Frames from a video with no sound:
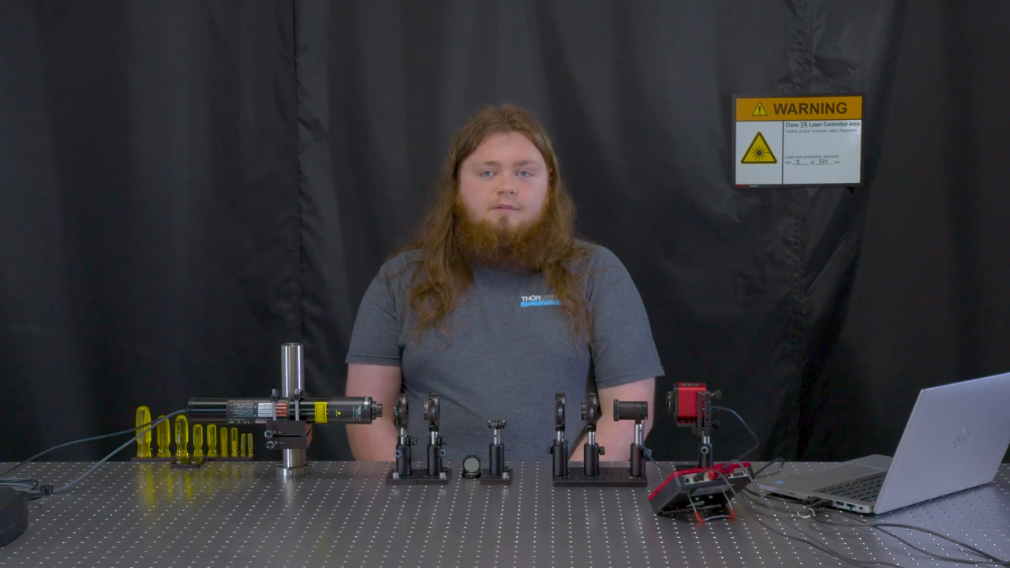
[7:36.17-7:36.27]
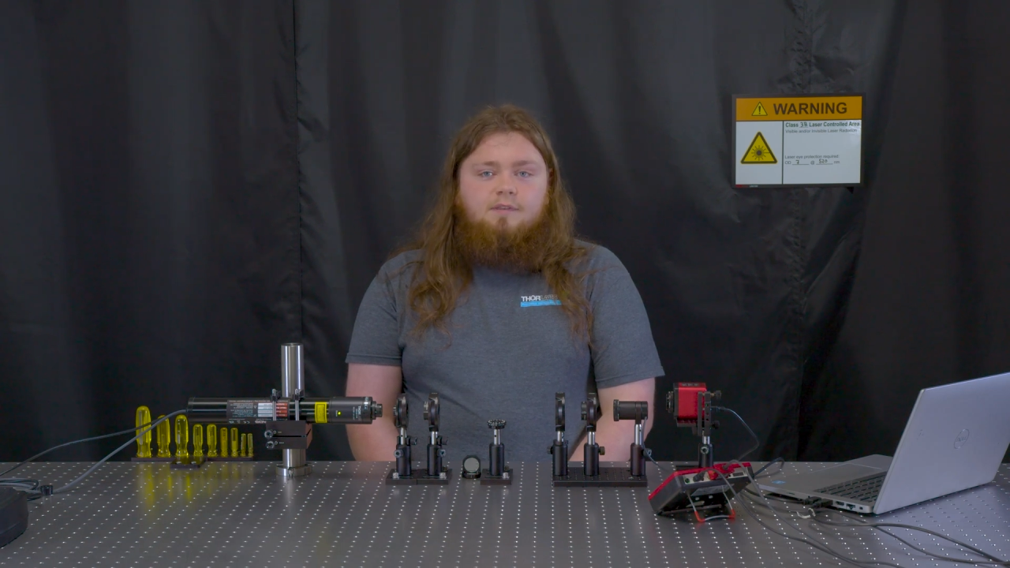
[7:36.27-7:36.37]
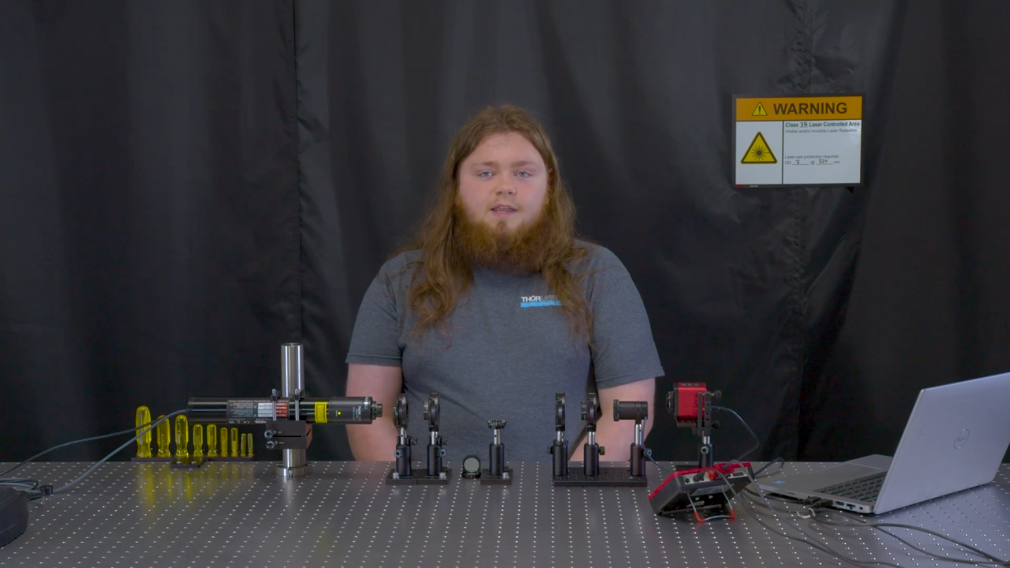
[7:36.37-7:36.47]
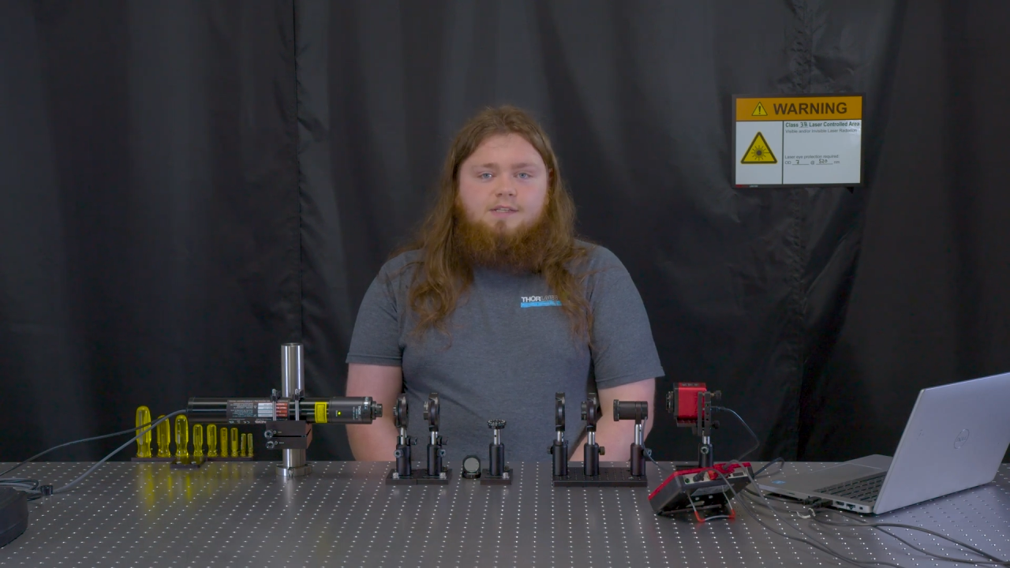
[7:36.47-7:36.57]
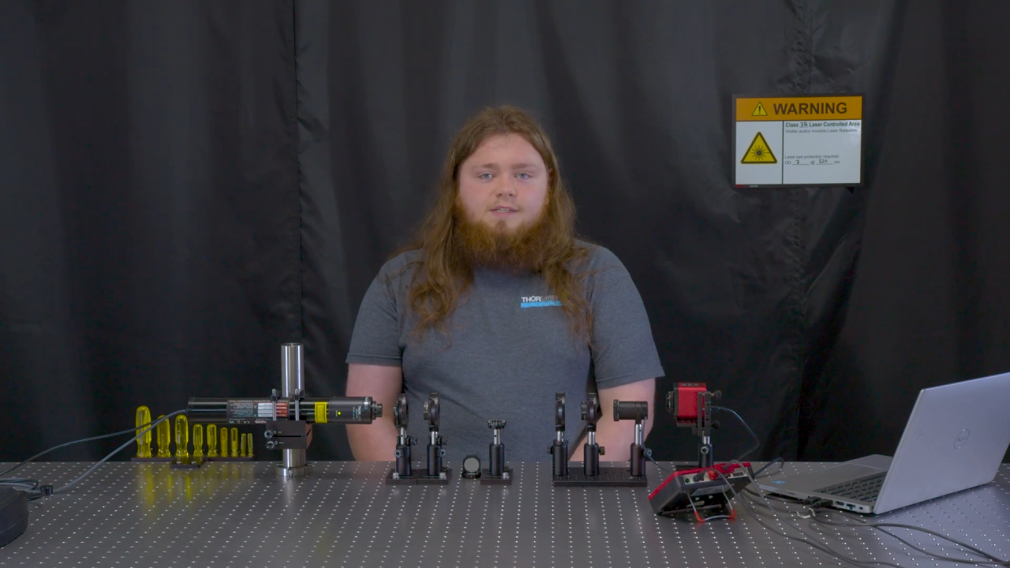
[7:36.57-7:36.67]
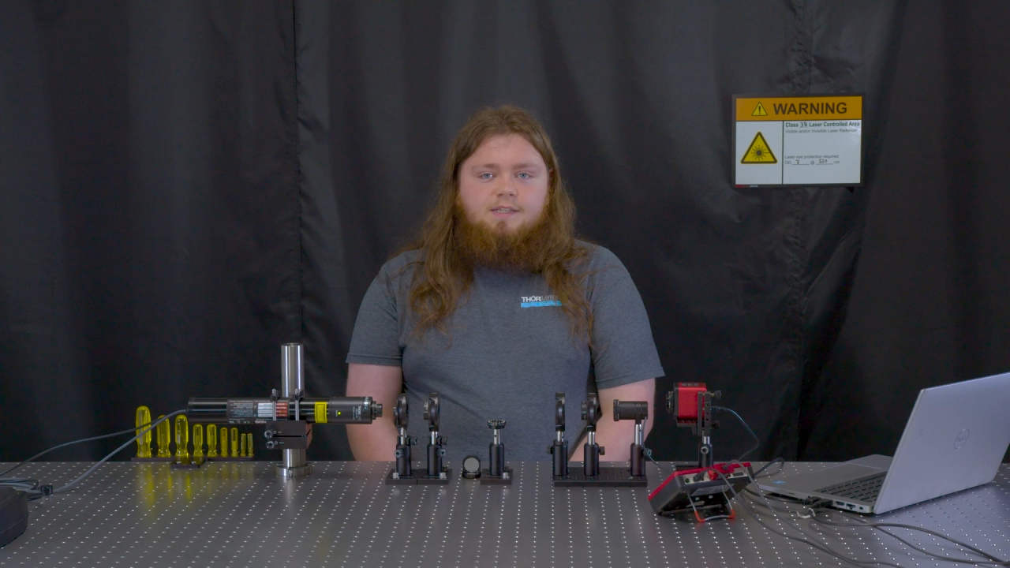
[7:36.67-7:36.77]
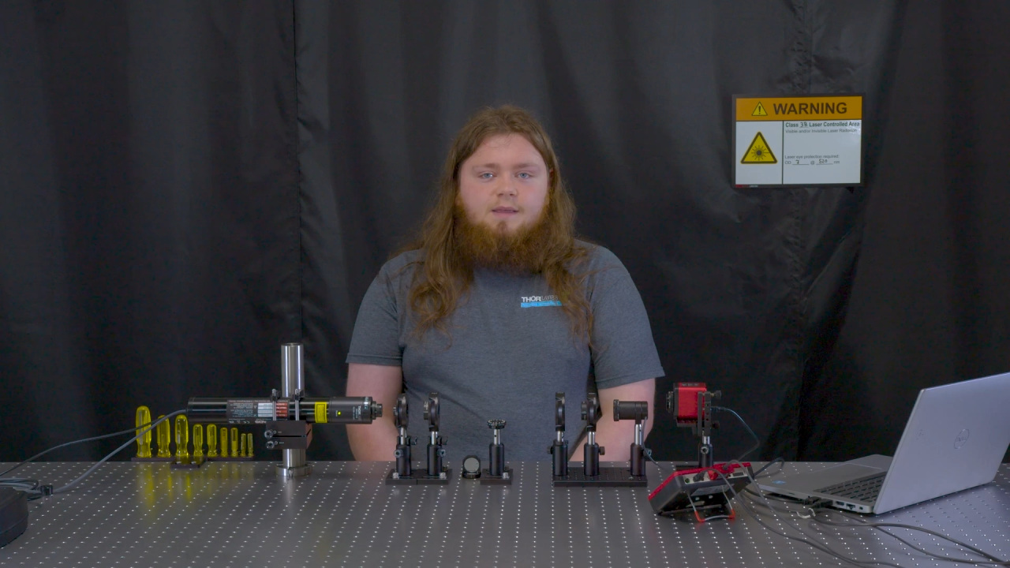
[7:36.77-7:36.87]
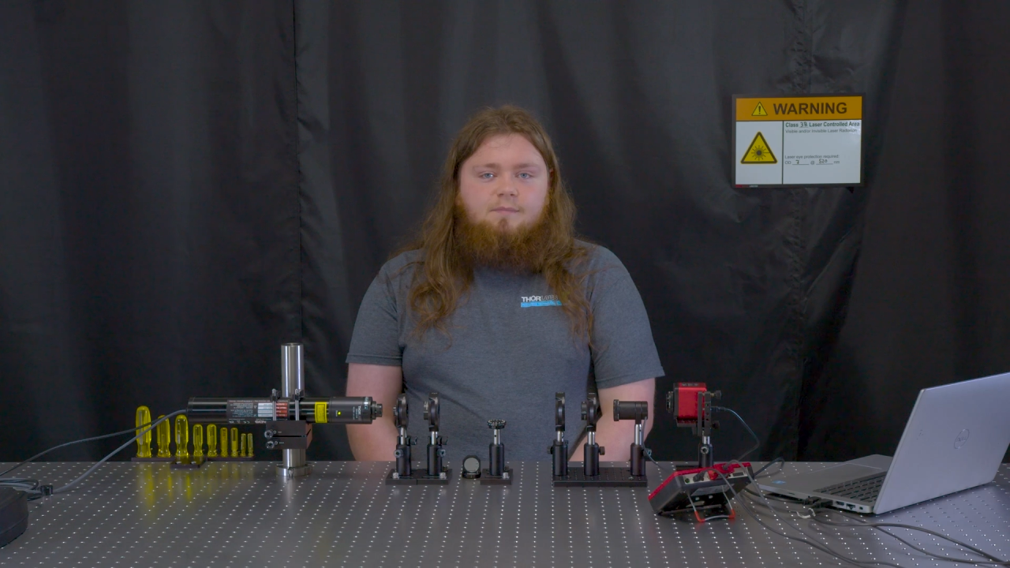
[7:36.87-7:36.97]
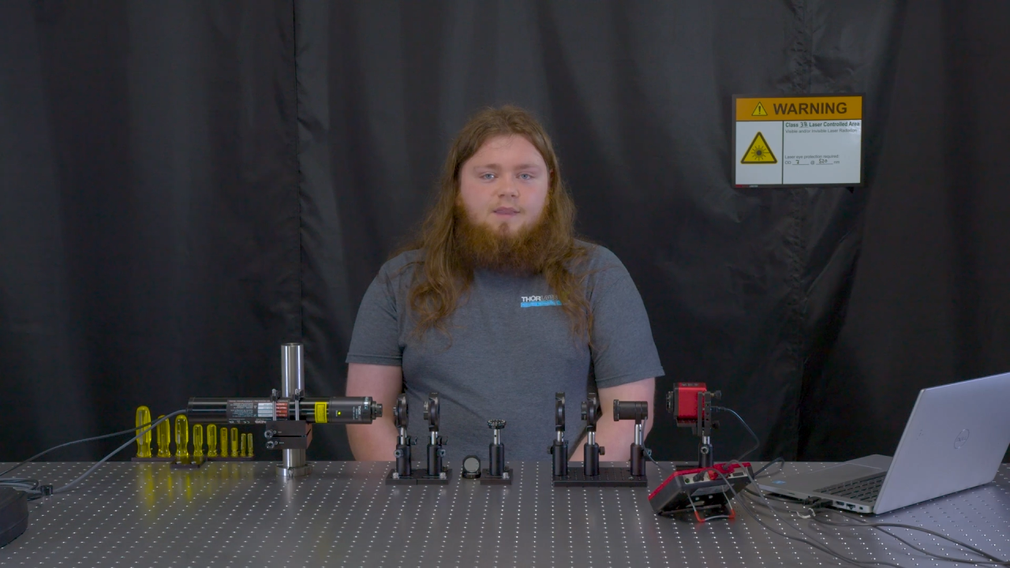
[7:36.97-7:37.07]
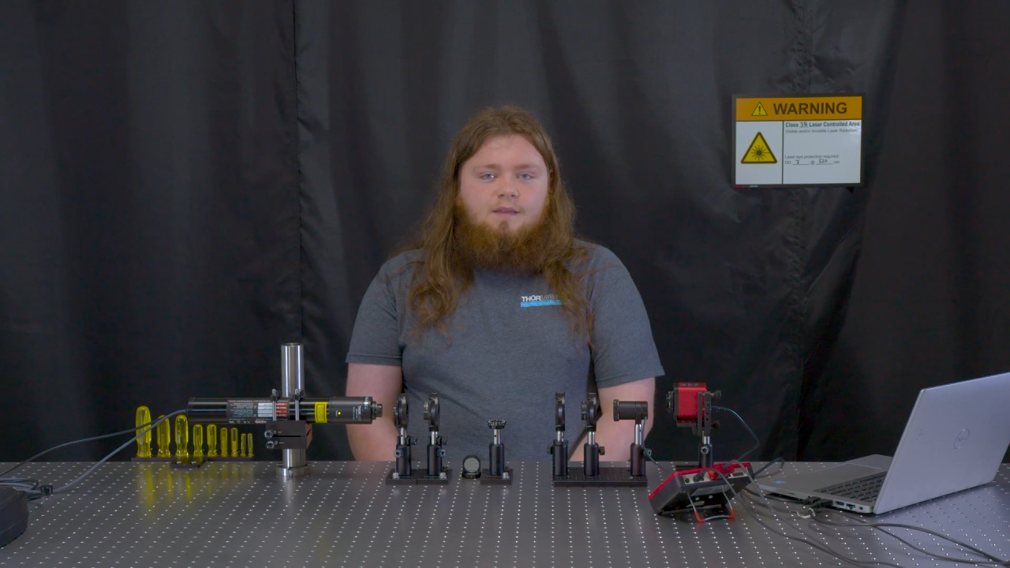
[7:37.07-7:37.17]
rotation
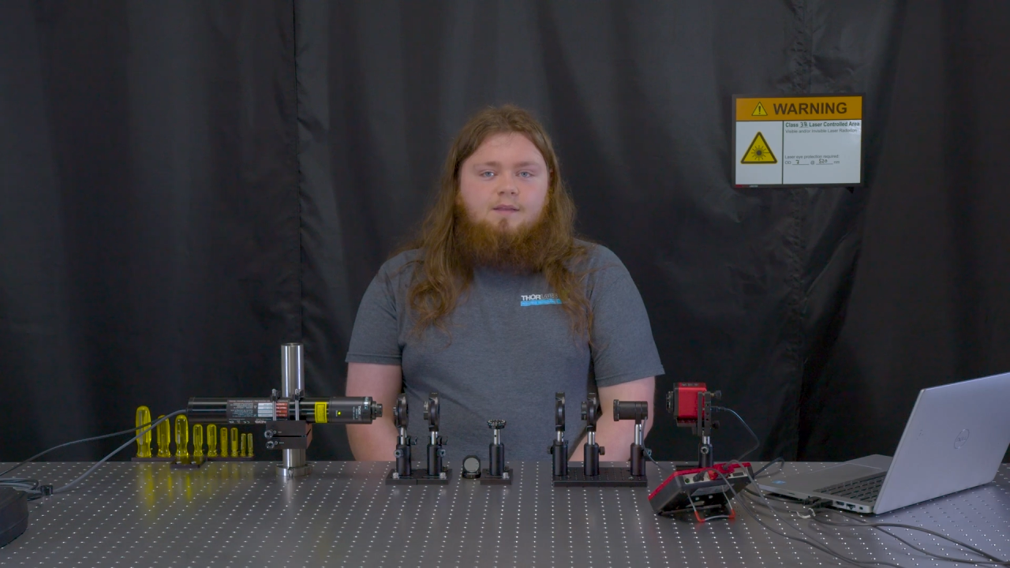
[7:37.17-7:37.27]
step,